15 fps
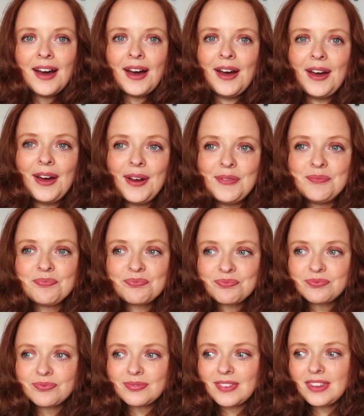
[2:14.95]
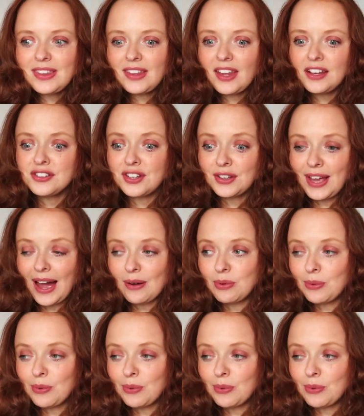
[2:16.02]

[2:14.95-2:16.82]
So yeah,